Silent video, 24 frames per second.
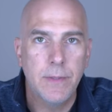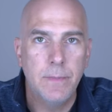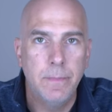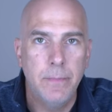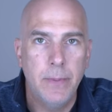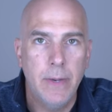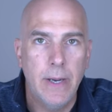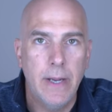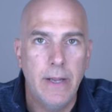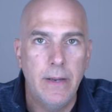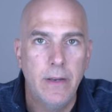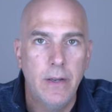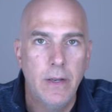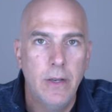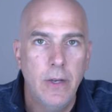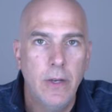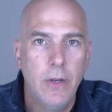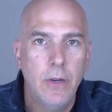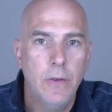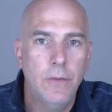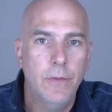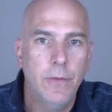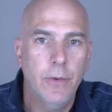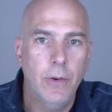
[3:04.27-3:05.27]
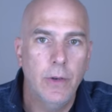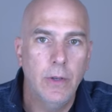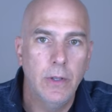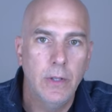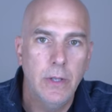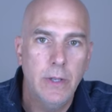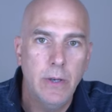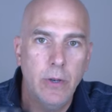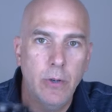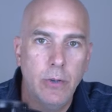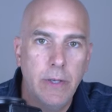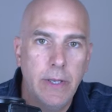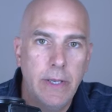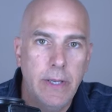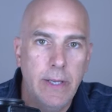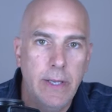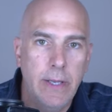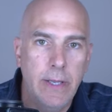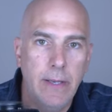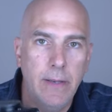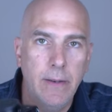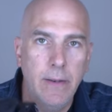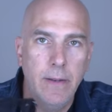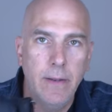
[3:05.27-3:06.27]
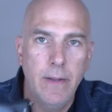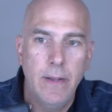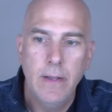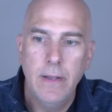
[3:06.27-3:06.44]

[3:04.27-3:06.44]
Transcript: but for a little kit